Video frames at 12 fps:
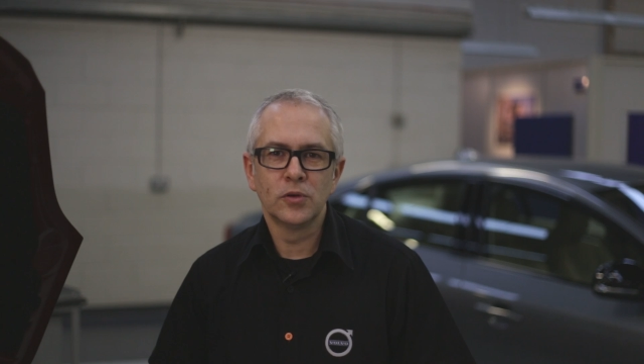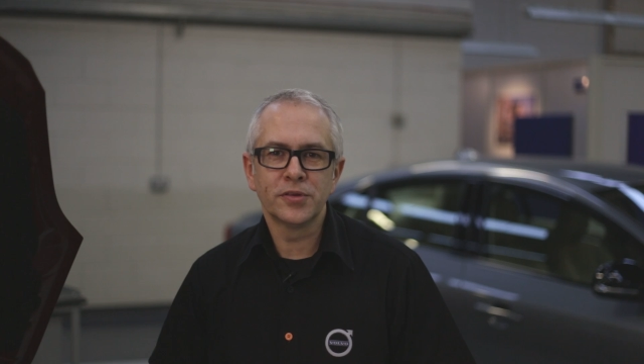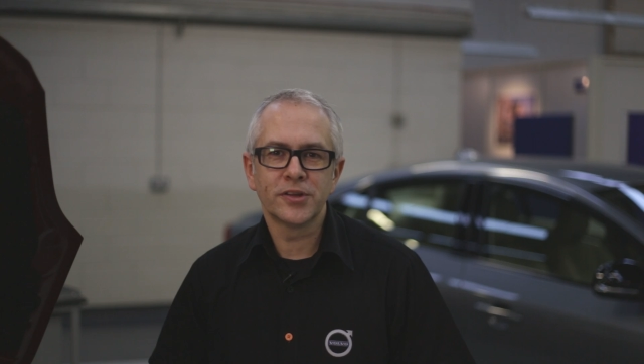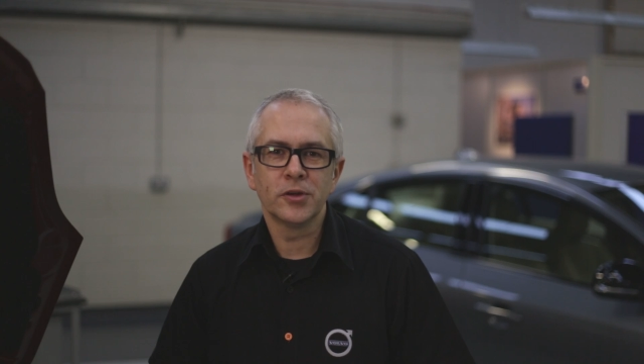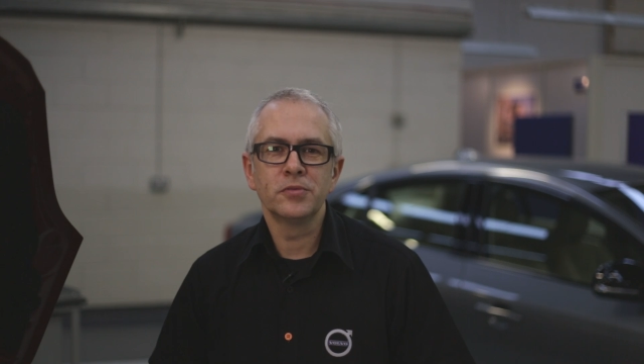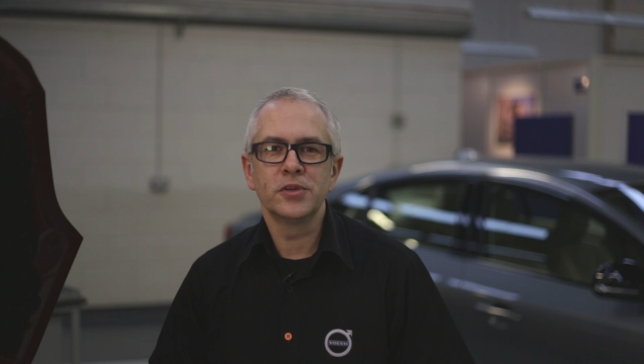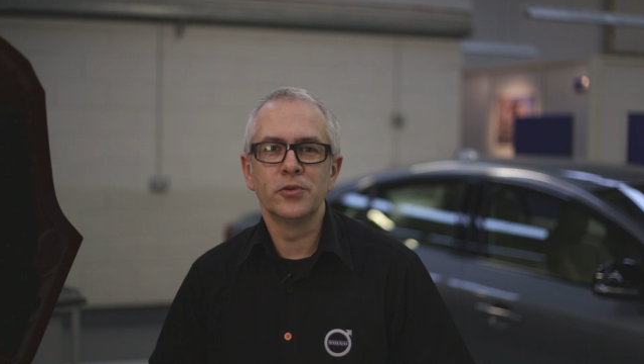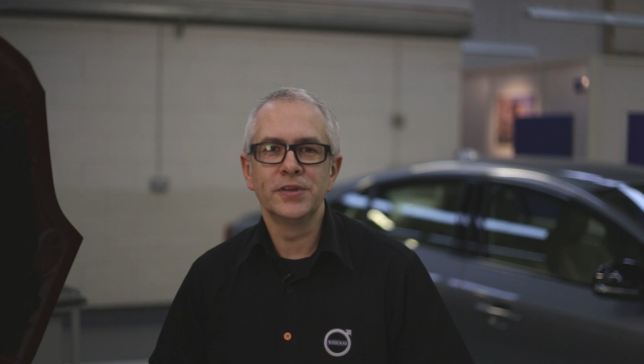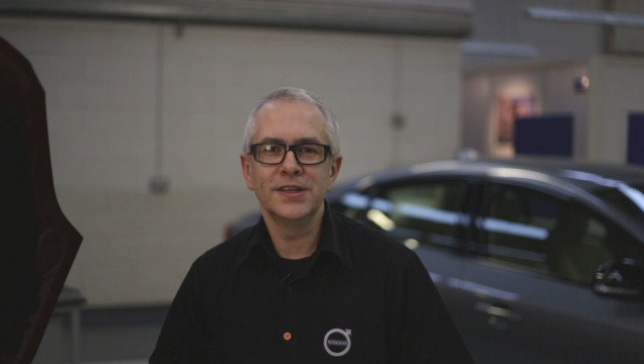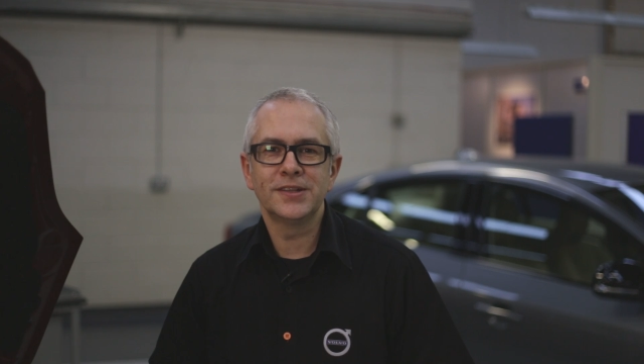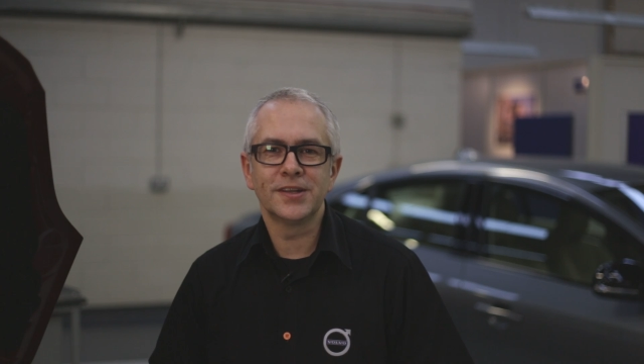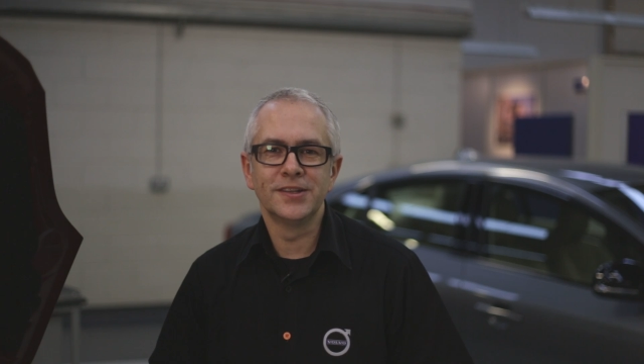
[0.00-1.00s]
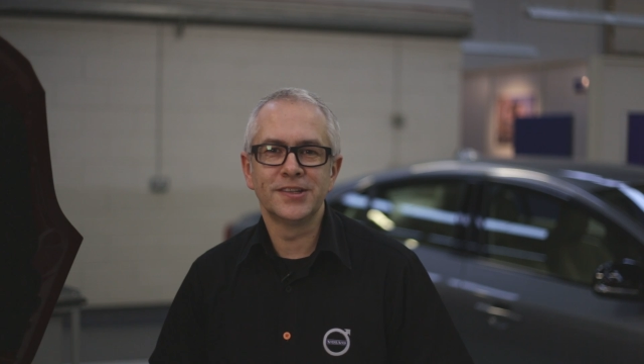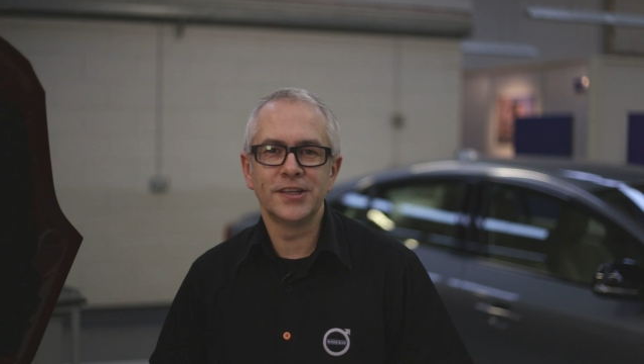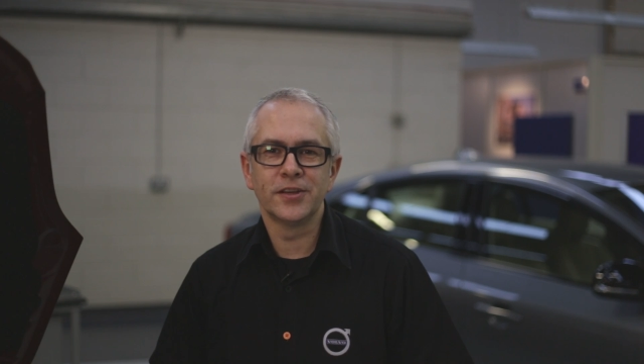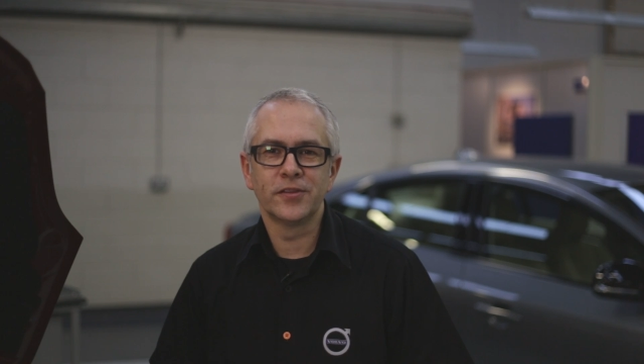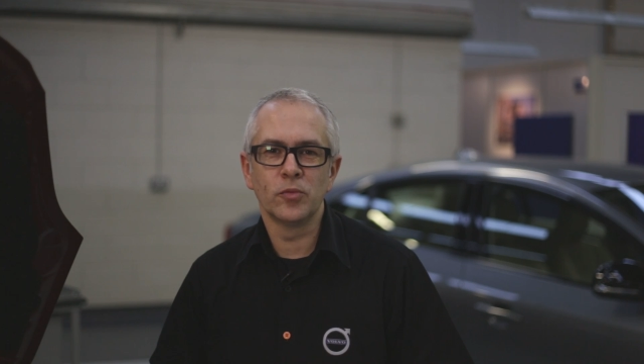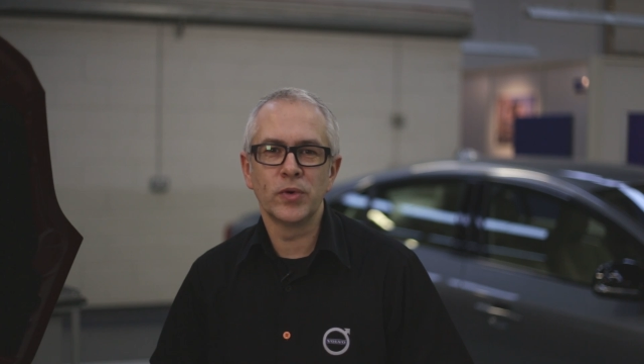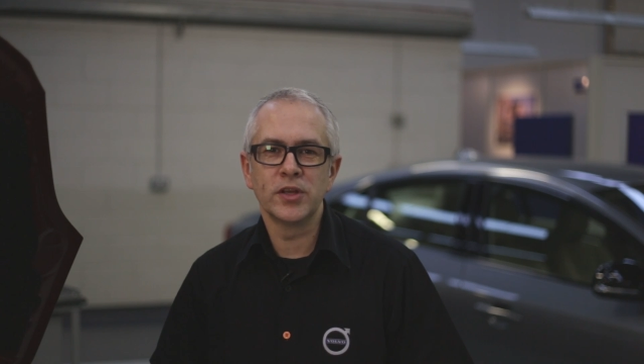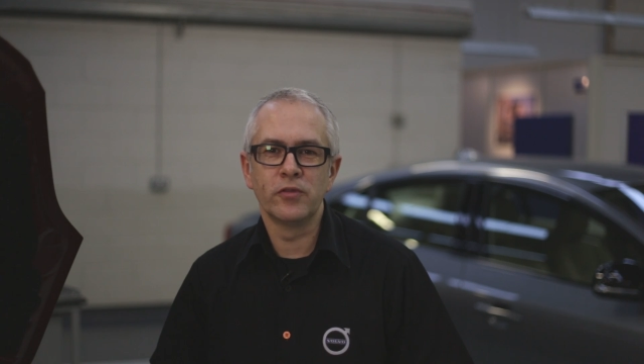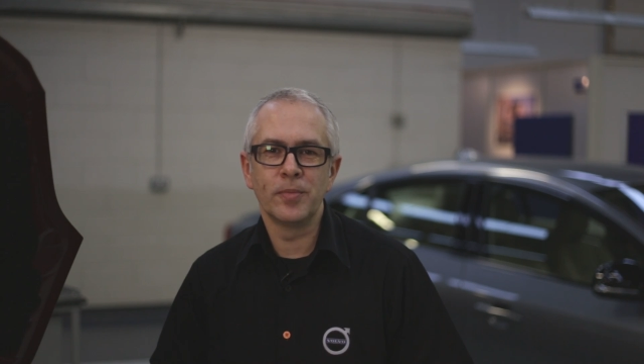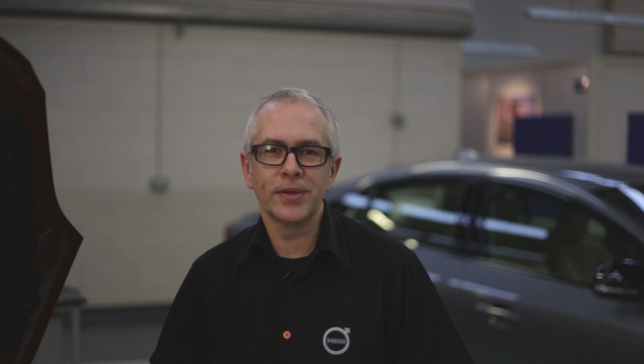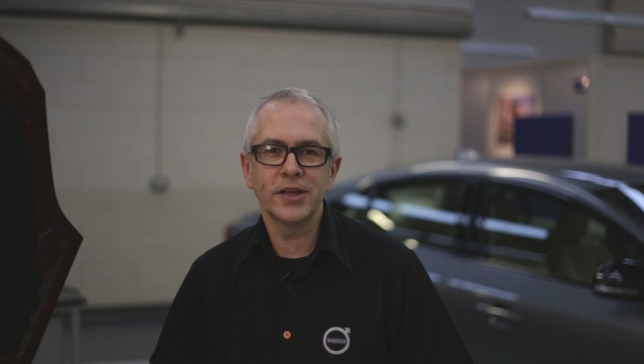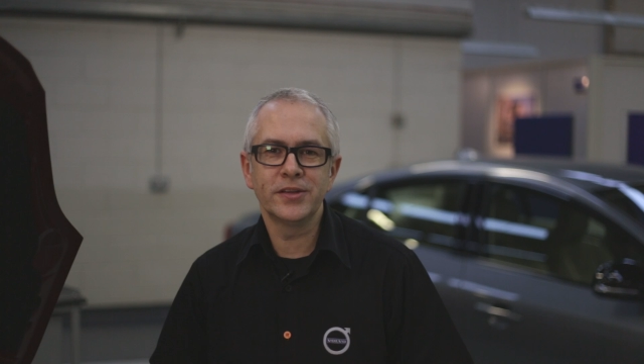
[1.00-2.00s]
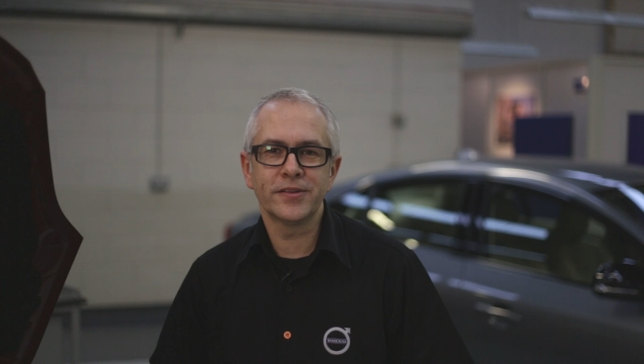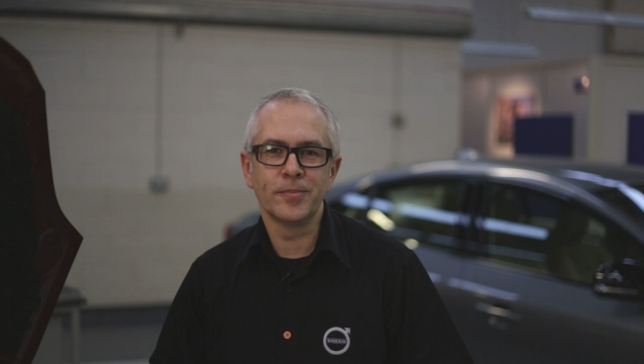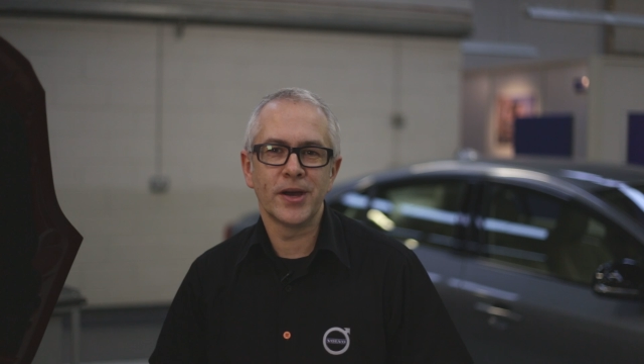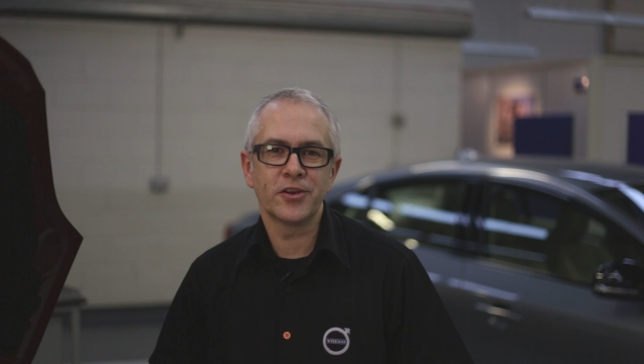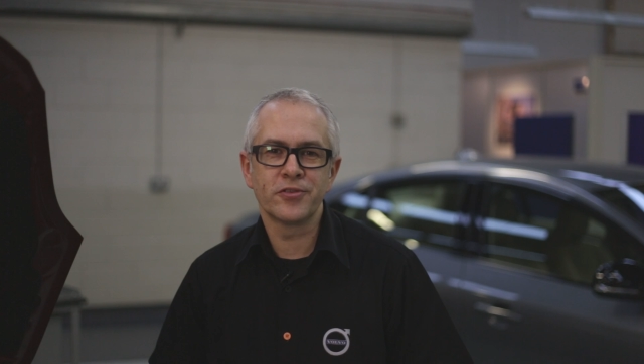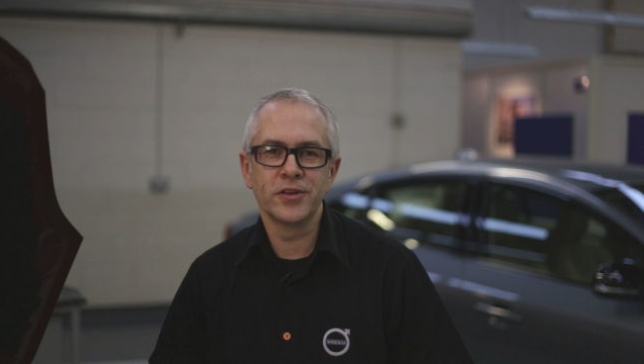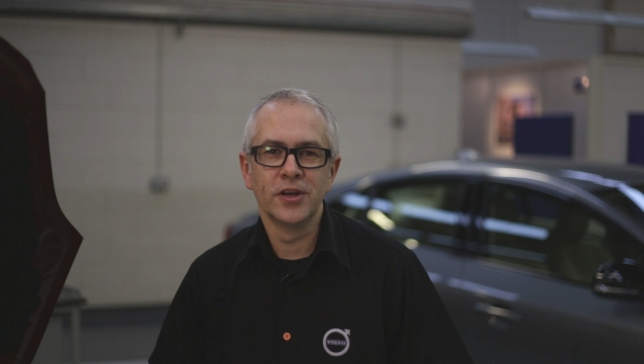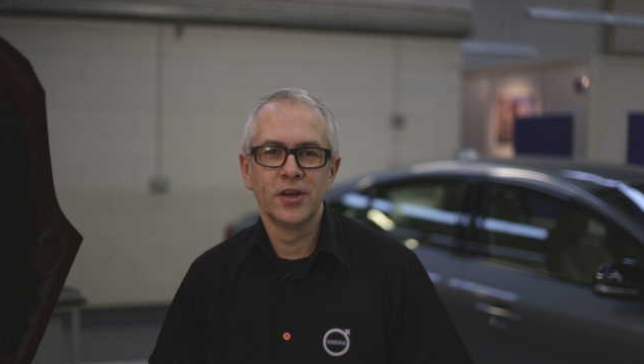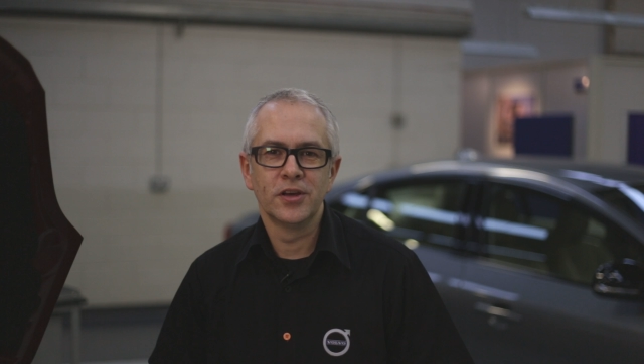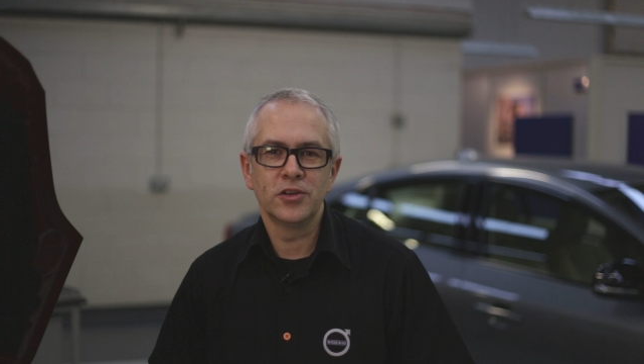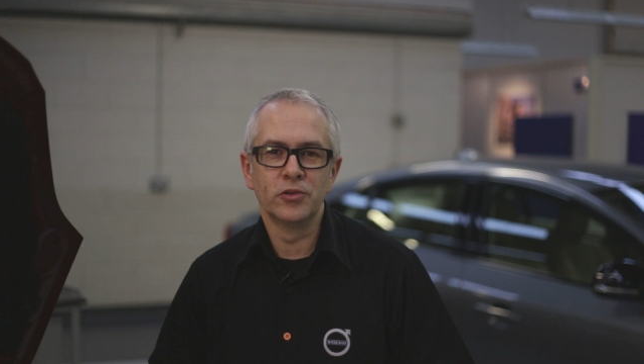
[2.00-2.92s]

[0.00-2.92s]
Also, you'll need to consider that when you replace the battery,